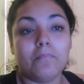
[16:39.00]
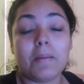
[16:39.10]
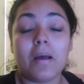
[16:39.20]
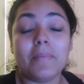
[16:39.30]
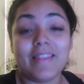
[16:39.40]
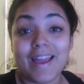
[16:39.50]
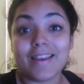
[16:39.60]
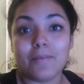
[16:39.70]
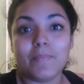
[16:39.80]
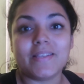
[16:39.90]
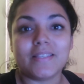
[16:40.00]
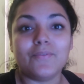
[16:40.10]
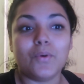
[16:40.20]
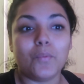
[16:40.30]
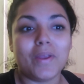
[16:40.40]
my mom and dad can be
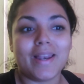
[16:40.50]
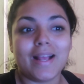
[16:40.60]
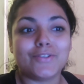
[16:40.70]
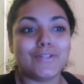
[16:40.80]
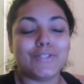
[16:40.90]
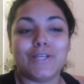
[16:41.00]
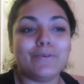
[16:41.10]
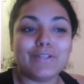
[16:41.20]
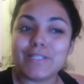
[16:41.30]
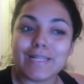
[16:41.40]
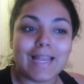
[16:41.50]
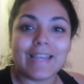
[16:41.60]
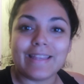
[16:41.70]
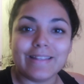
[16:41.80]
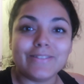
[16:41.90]
civil, and we can actually chill and shit
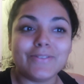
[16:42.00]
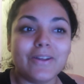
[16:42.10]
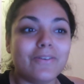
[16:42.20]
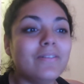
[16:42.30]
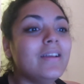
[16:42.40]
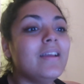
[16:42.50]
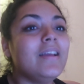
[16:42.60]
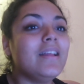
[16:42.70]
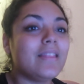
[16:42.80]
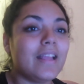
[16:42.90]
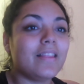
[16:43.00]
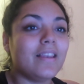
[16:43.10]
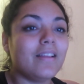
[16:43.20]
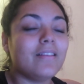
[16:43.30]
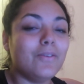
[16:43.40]
like this, you know. Thank
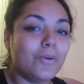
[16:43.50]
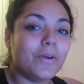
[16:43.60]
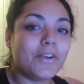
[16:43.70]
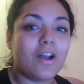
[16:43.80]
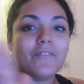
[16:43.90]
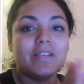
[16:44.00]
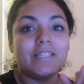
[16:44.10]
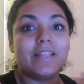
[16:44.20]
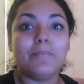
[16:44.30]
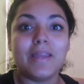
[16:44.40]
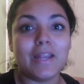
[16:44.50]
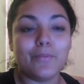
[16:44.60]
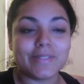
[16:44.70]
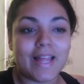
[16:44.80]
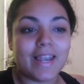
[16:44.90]
the Lord. Obviously in the beginning
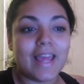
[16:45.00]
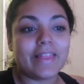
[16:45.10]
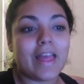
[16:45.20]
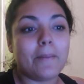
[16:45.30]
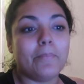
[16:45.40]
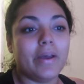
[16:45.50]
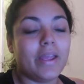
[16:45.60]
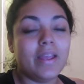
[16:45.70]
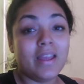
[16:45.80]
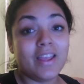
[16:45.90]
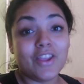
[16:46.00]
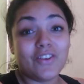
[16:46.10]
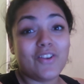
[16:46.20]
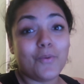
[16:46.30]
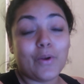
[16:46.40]
it was not like that, but
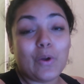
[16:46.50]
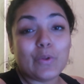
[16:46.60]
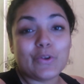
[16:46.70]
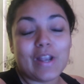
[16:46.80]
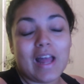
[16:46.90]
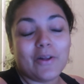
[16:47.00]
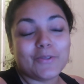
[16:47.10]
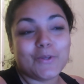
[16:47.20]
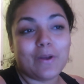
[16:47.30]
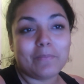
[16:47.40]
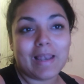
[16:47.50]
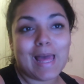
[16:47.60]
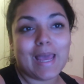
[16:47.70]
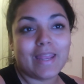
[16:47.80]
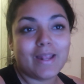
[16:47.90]
you know, we're older now, so I'm
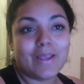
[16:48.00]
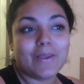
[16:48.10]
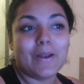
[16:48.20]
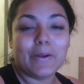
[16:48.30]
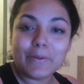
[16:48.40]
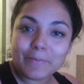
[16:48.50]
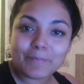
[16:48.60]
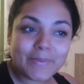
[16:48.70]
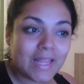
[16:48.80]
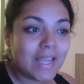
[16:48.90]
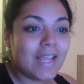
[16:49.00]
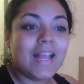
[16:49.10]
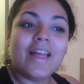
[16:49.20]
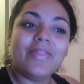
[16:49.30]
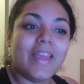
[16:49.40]
glad, you know,
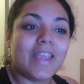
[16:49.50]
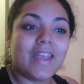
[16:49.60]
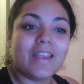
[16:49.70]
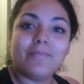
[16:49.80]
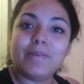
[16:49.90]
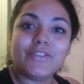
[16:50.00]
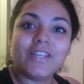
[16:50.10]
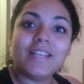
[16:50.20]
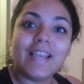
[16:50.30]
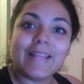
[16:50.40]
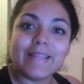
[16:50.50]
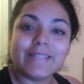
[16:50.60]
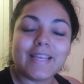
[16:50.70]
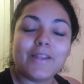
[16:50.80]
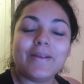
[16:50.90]
they can be chilling like
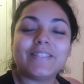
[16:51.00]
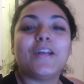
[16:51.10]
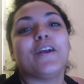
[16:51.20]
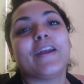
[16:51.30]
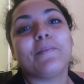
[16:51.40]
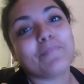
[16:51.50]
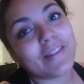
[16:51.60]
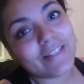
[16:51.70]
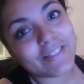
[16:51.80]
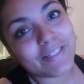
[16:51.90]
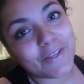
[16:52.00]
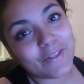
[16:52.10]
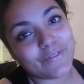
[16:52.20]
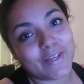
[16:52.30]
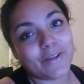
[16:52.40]
this. Anyways, all right, let's continue this